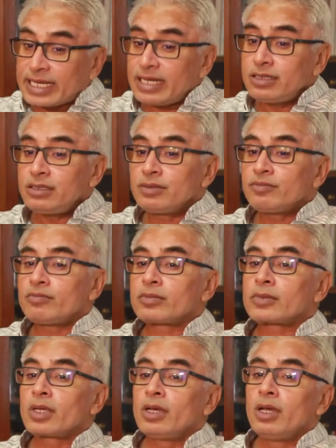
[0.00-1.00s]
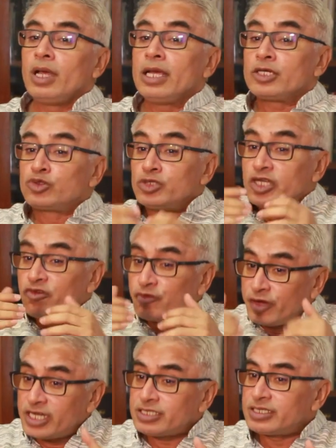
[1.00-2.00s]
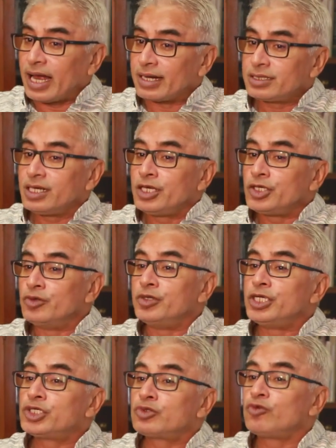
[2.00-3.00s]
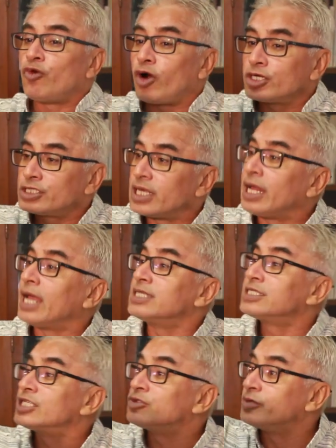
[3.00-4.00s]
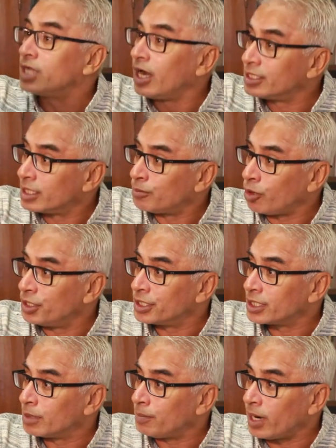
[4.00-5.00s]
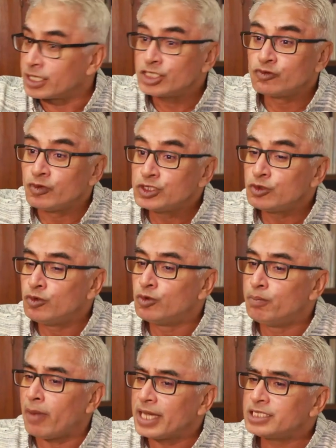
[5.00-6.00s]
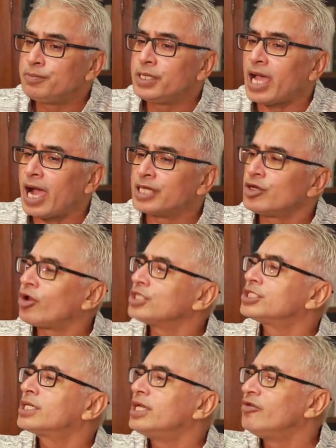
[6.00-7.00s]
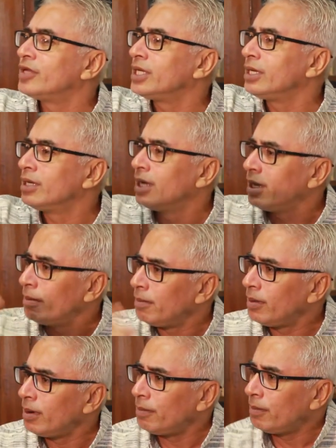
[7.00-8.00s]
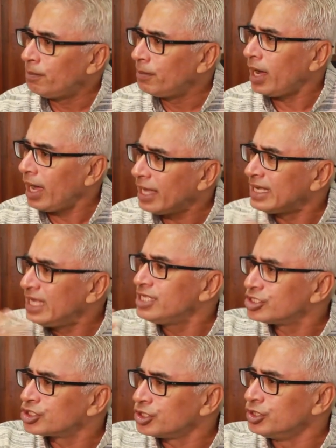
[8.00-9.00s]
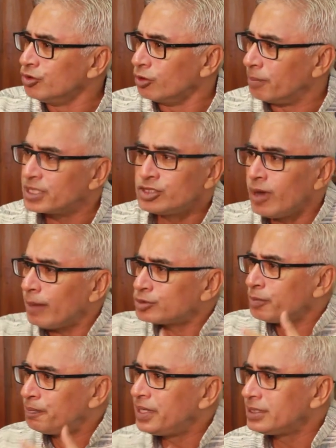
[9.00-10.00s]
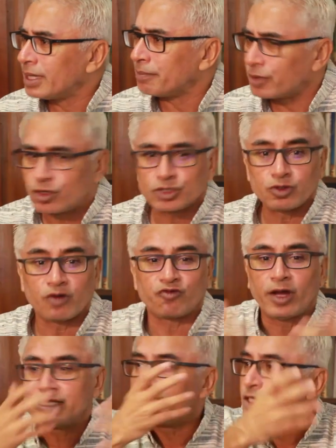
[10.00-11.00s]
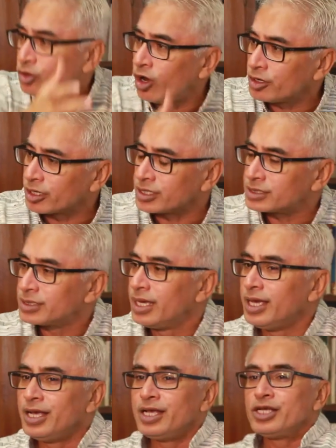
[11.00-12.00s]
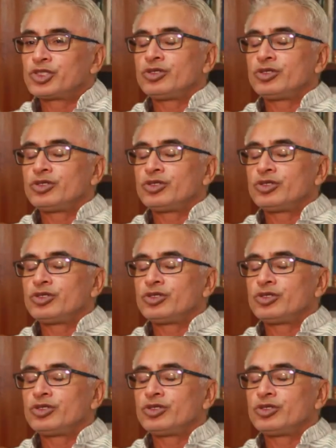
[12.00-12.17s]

Second, to defeat that, you need to forge alliances with the other political parties, which might be ideologically very against you, but you have to bring them because you are fighting Congress.